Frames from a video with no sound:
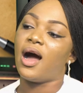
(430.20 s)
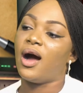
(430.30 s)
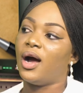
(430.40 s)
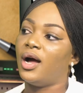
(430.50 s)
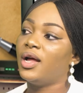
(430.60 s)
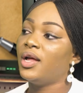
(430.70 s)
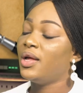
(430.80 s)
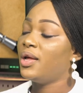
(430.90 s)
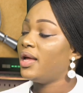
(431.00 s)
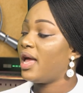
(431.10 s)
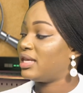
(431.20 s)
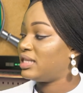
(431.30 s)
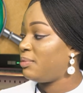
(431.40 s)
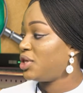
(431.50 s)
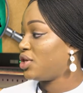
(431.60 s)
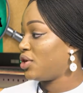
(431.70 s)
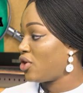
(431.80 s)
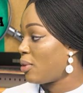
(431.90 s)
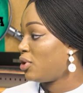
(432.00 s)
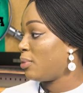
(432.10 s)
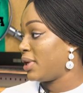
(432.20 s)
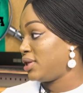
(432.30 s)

our exhibition coming up